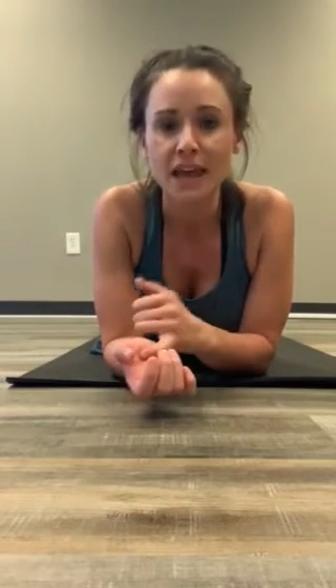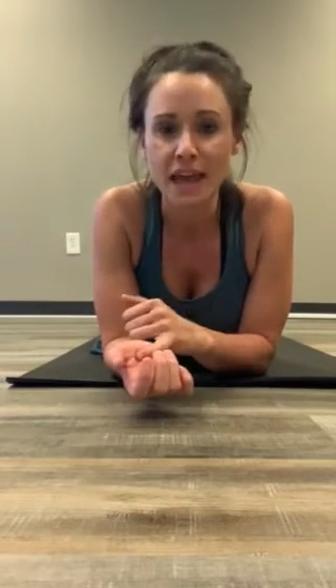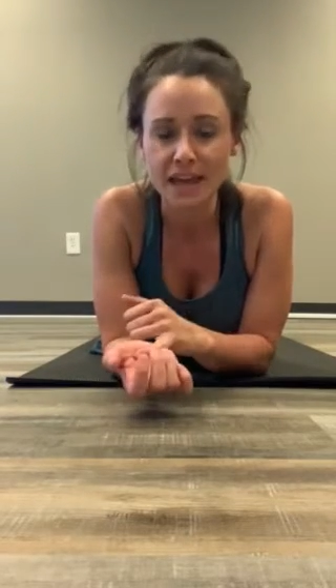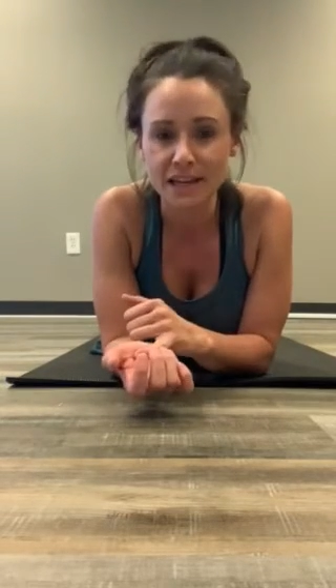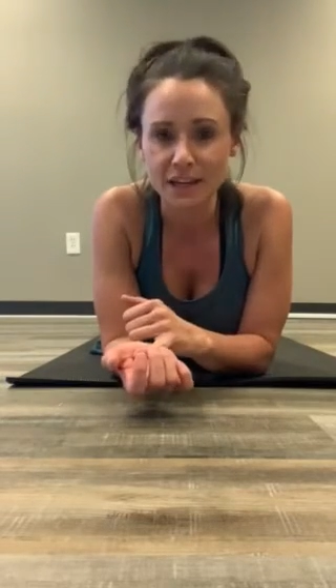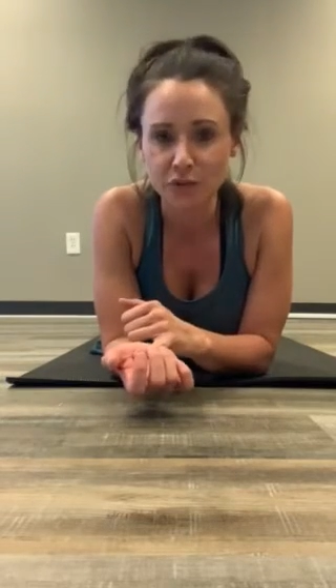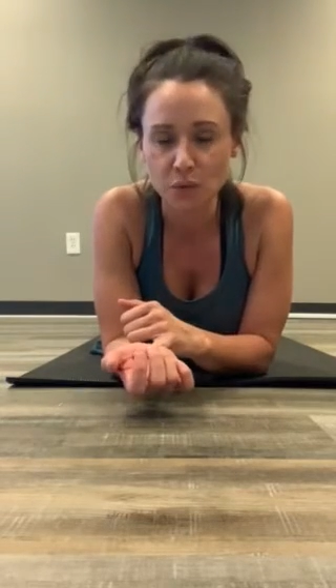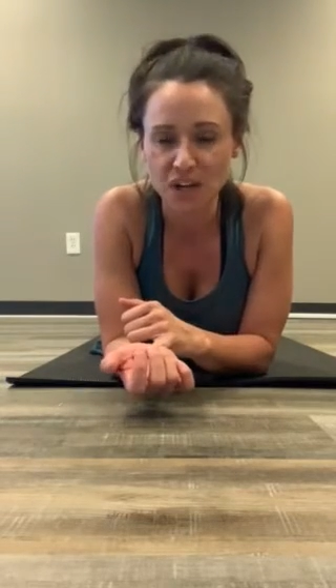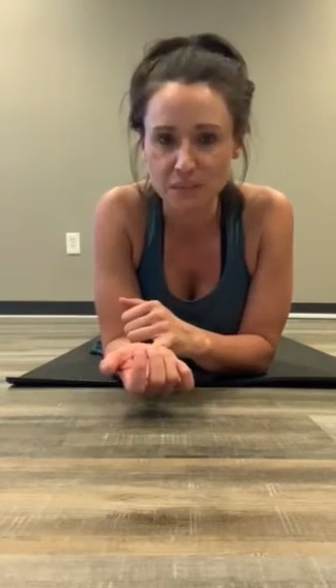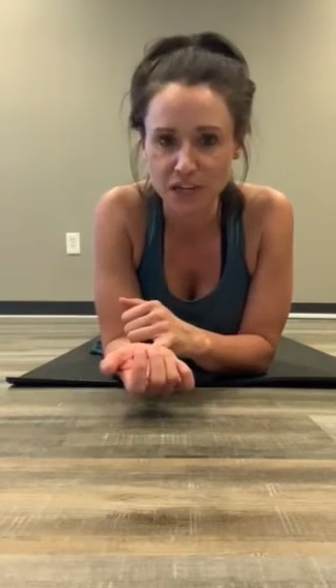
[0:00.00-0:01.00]
And we
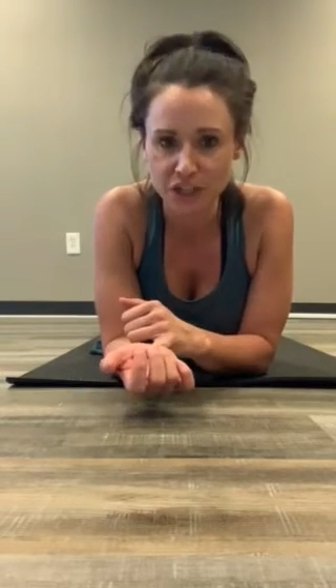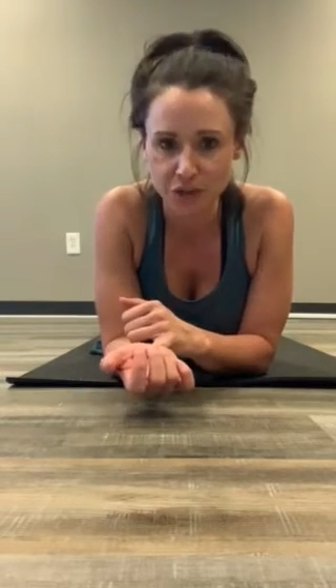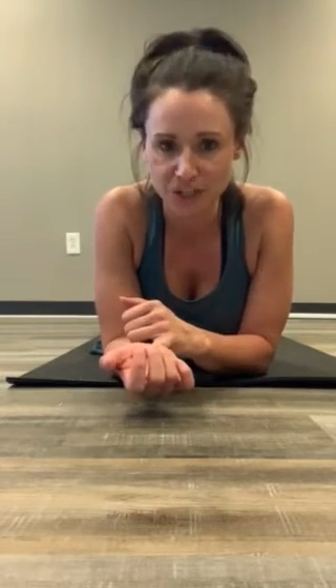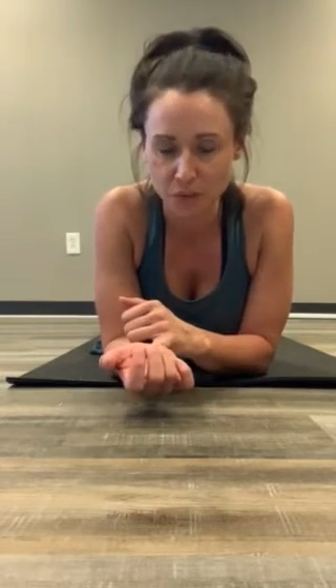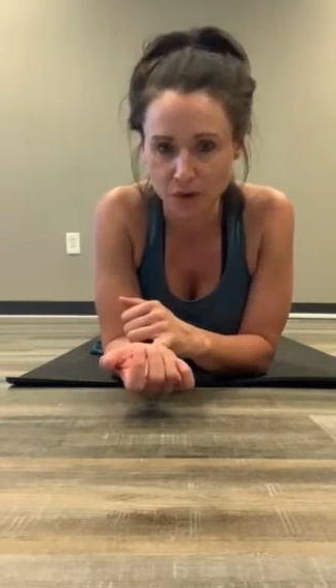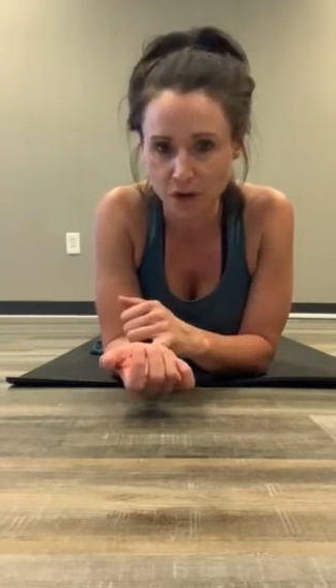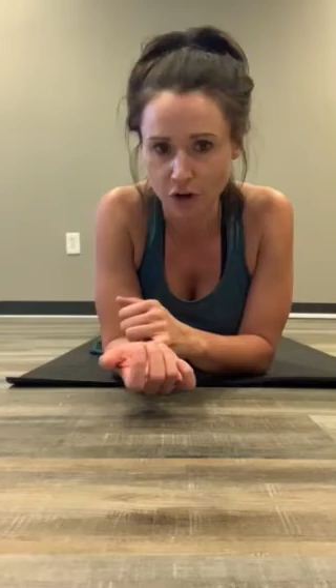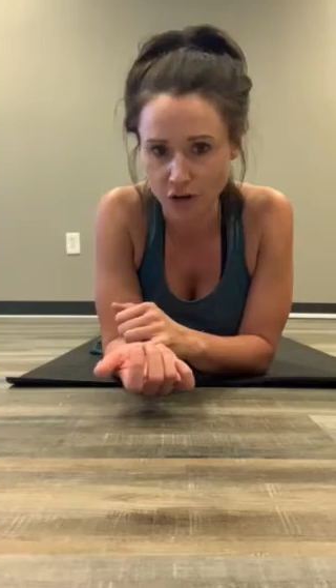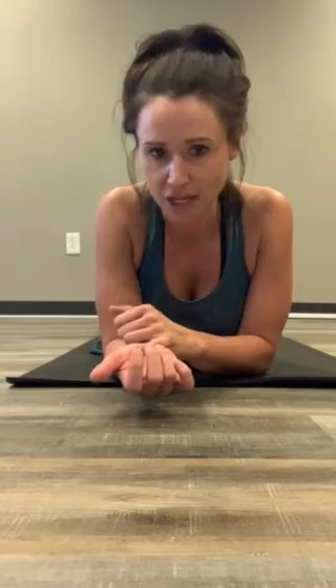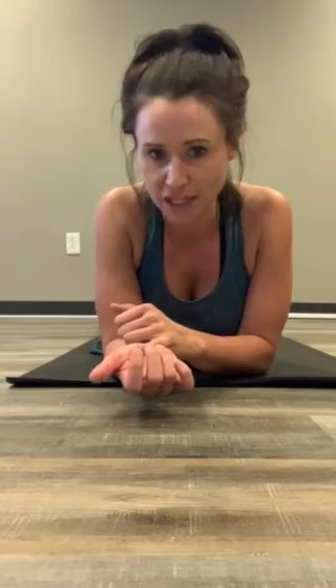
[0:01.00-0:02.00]
want to make sure that we're not
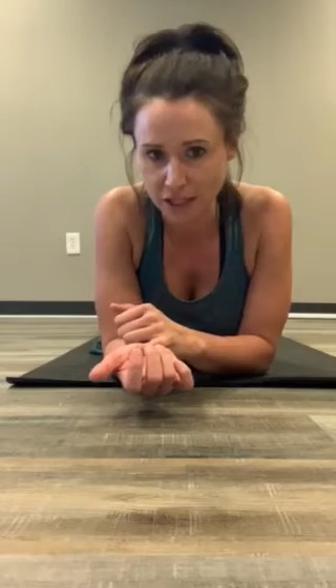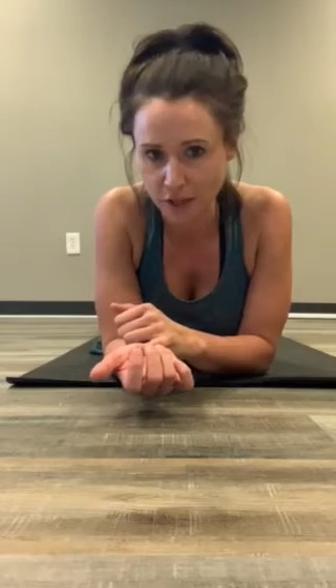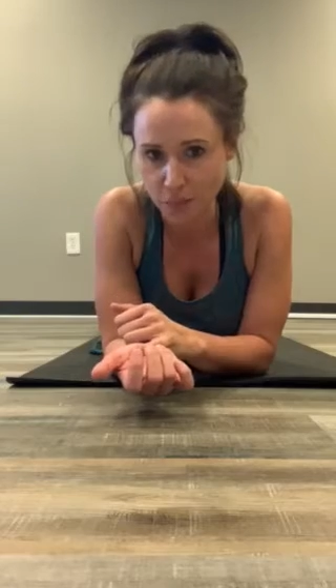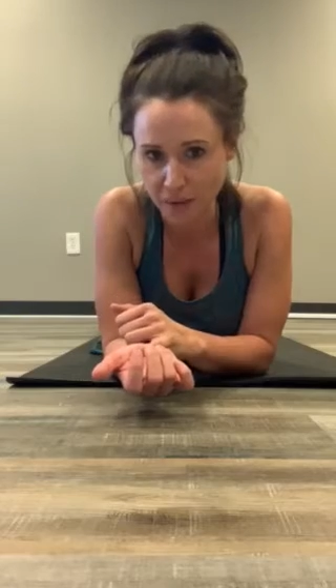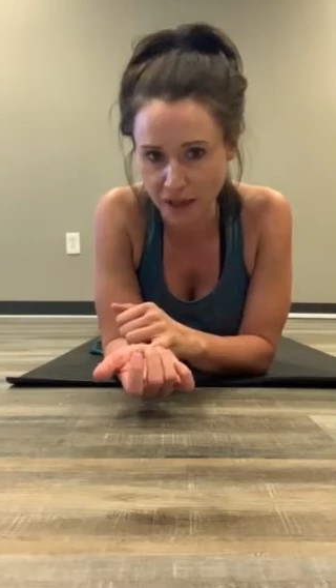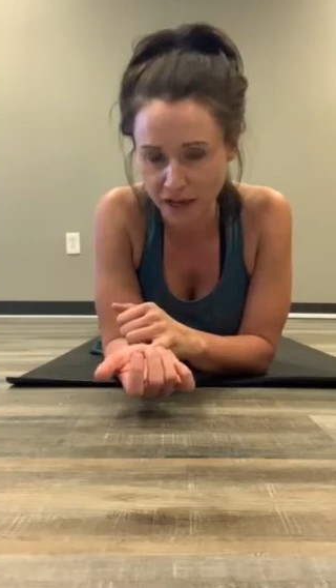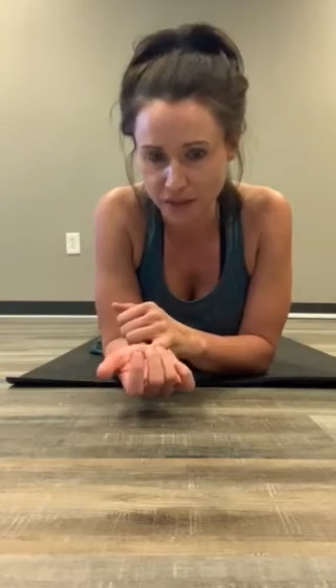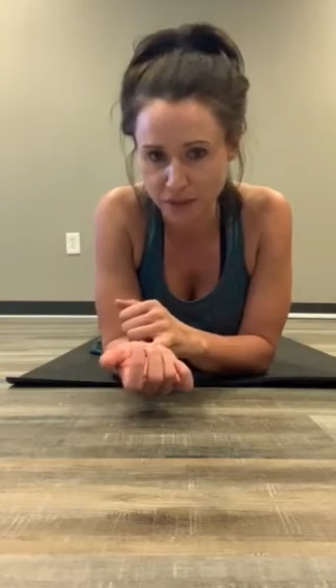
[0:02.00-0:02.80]
cranking the low back.